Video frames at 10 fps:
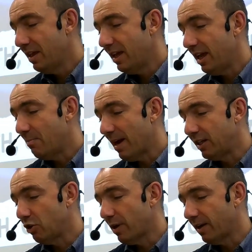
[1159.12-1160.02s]

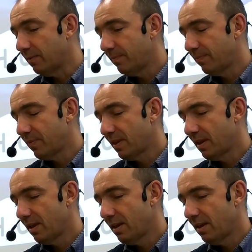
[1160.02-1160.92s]
Emmanuel.
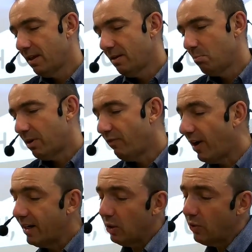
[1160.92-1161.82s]
But a
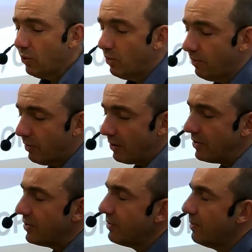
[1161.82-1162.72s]
final thought for
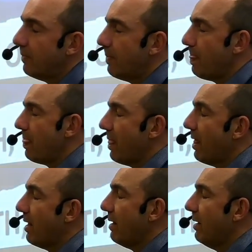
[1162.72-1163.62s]
us,
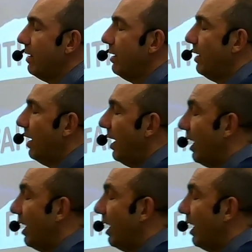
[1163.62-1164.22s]
and